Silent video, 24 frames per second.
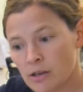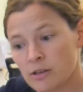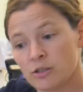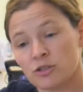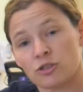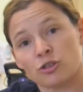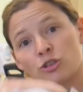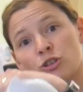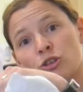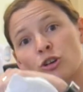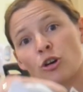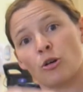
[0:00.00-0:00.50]

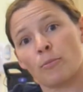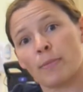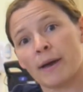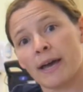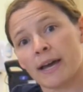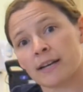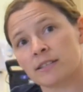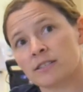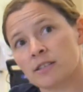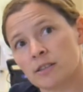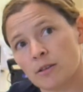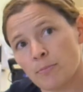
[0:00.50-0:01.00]
So you go
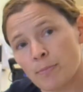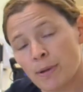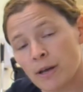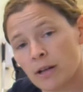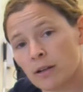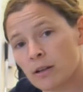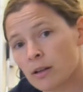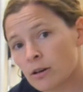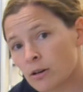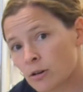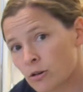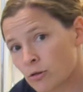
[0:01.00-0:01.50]
back to the
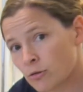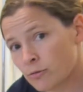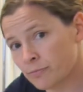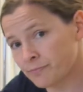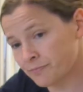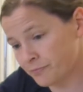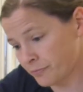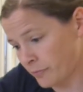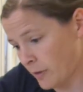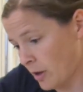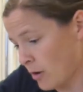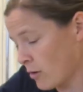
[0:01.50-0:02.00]
pillow,
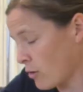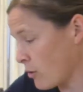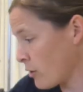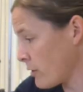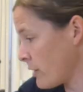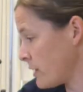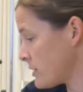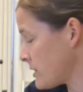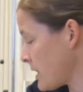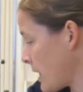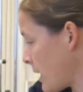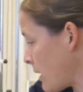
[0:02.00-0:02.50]
or
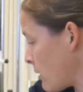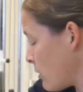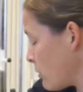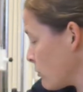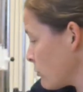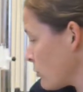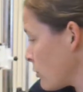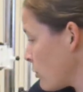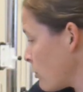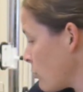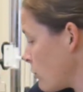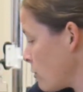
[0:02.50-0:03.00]
the
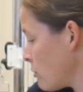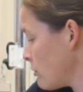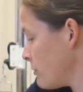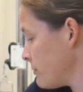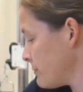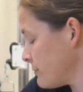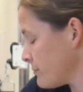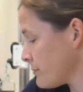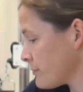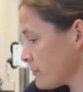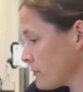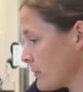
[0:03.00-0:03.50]
towel roll
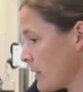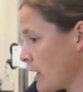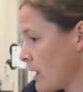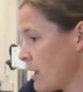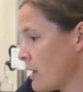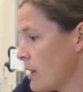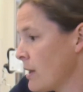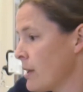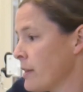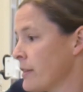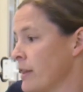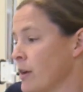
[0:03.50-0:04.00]

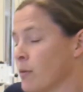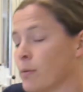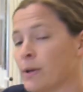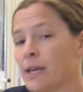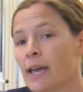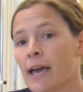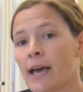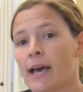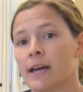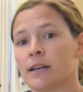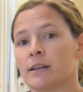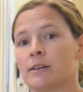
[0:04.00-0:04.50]
that we
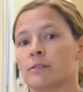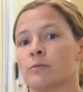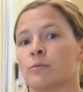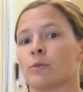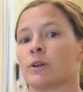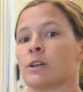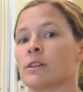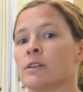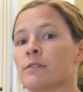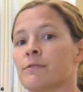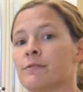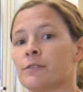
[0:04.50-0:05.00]
had in
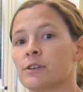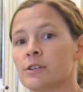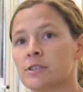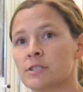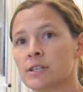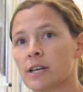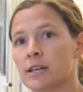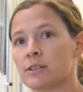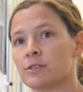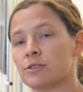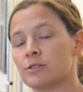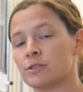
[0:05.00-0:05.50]
one of the
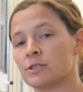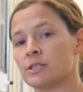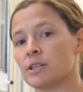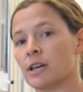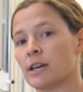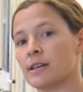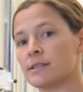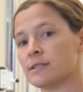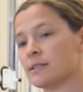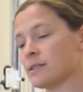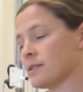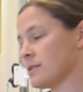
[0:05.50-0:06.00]
first
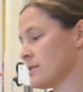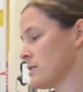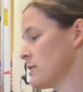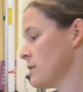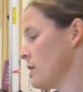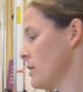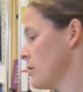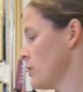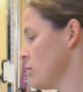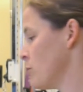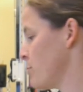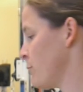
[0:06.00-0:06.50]
exercises.
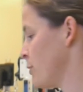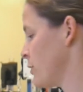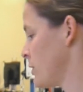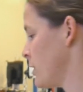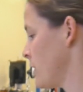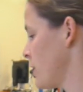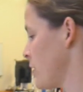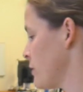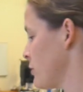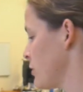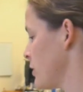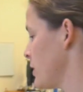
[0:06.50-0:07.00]
You put
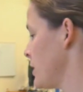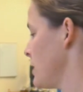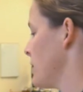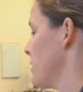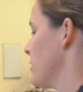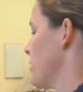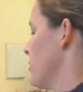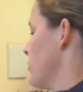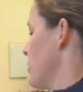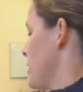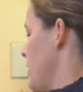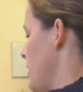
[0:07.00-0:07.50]
it
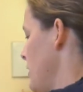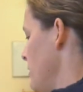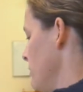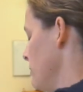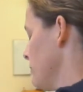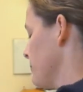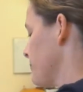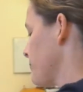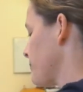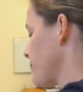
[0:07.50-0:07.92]
underneath their knee.